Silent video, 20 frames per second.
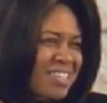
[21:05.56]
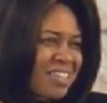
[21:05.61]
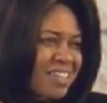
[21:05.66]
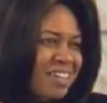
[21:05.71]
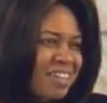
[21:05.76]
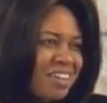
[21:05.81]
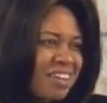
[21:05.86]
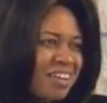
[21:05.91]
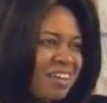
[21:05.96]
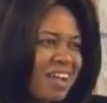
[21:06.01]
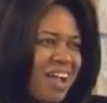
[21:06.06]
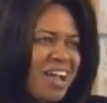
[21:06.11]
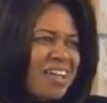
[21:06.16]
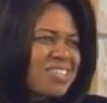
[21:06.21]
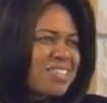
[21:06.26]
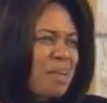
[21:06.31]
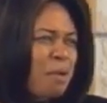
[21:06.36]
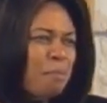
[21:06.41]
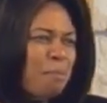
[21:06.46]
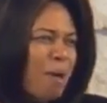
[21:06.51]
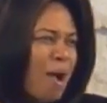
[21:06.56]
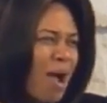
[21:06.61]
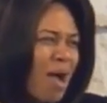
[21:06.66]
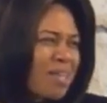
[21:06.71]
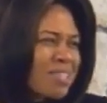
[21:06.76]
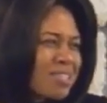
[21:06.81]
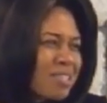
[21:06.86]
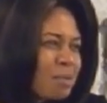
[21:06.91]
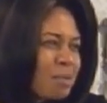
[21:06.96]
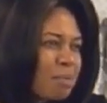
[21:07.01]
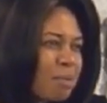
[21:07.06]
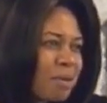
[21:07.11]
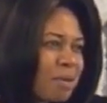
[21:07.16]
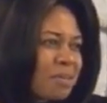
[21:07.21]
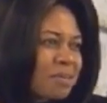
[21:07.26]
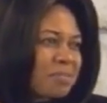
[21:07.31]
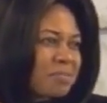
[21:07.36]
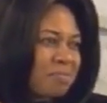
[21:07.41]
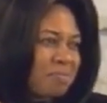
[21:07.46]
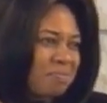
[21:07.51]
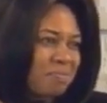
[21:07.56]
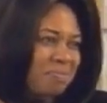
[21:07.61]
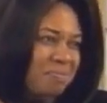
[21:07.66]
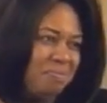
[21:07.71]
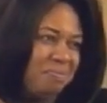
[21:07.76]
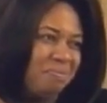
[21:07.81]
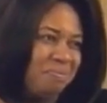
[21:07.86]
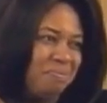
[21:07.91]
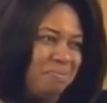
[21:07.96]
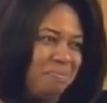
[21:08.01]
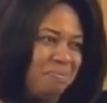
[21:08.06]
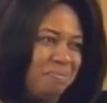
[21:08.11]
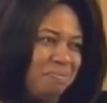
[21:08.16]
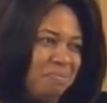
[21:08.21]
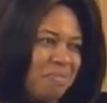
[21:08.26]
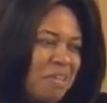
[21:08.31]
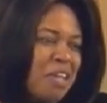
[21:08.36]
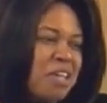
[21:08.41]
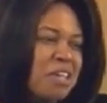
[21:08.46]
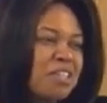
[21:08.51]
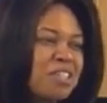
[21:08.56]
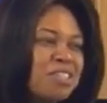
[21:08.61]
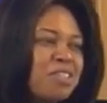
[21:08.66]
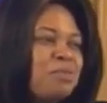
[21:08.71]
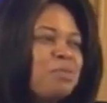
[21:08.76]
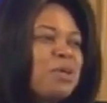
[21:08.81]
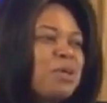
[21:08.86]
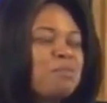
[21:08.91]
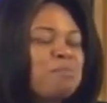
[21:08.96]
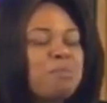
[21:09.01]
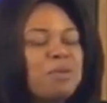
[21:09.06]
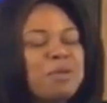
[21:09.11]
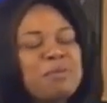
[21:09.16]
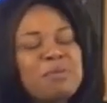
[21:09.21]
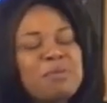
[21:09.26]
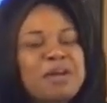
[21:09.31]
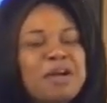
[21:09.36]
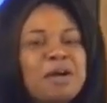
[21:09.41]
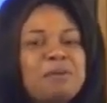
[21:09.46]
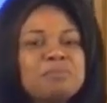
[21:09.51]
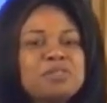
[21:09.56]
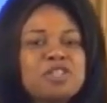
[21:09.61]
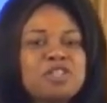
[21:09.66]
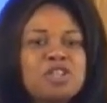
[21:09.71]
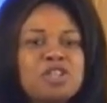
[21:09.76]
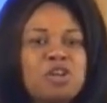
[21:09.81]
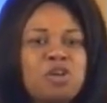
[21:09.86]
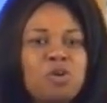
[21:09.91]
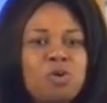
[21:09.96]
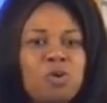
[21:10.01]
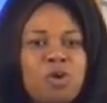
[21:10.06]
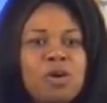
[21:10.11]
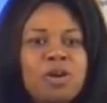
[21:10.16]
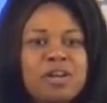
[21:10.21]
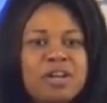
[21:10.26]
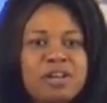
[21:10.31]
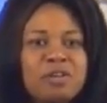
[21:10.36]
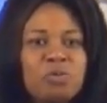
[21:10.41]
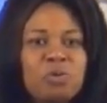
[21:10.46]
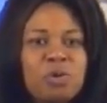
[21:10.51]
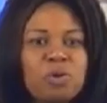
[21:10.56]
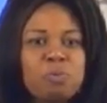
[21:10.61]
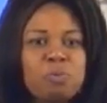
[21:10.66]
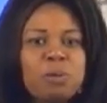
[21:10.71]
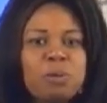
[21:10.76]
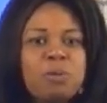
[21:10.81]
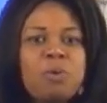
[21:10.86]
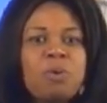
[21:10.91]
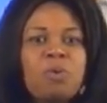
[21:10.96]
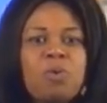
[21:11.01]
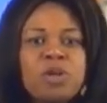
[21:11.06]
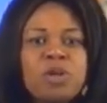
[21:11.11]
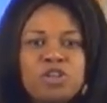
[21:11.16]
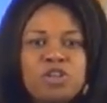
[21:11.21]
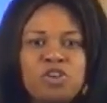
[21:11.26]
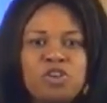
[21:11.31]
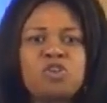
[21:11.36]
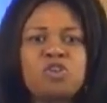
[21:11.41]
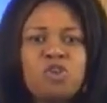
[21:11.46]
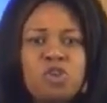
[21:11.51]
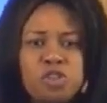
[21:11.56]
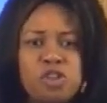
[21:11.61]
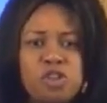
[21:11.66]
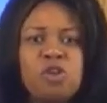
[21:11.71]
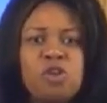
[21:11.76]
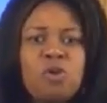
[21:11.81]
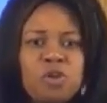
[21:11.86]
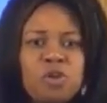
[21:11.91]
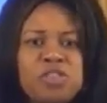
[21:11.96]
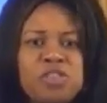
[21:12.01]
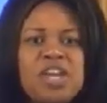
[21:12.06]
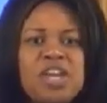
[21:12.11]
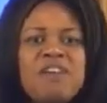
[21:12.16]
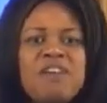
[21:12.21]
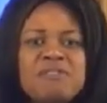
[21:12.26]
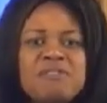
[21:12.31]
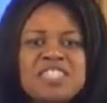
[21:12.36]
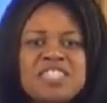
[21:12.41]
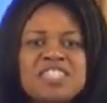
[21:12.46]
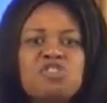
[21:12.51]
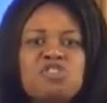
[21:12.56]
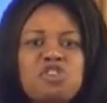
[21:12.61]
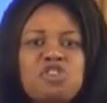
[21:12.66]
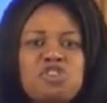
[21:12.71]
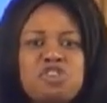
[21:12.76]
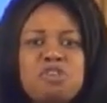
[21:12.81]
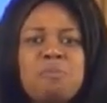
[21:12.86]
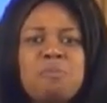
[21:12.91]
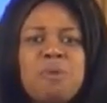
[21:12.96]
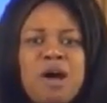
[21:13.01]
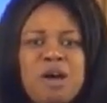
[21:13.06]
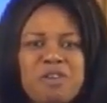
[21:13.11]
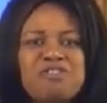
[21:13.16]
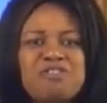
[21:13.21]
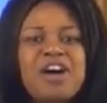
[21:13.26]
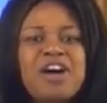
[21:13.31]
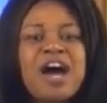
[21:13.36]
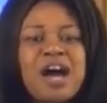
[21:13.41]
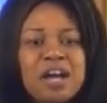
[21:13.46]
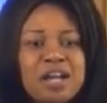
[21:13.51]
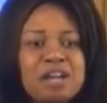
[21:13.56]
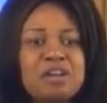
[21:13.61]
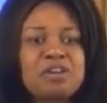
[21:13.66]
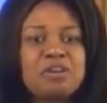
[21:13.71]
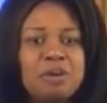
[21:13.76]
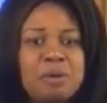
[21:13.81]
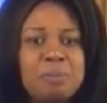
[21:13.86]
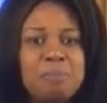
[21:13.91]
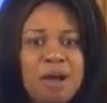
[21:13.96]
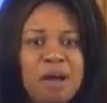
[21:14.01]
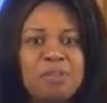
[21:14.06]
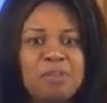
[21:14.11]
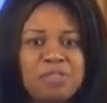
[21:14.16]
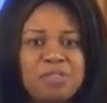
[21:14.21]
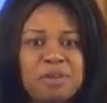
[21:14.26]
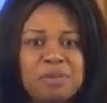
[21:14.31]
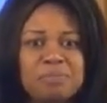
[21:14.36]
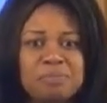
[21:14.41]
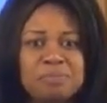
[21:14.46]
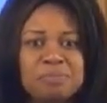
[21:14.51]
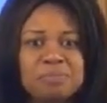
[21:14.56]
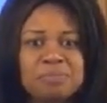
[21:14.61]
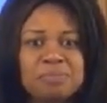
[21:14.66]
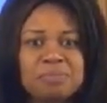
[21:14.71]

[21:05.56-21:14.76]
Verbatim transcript: us? How's that possible? You see, when people come to the Lord and when people want to know the Lord, they have a certain amount of hunger about them.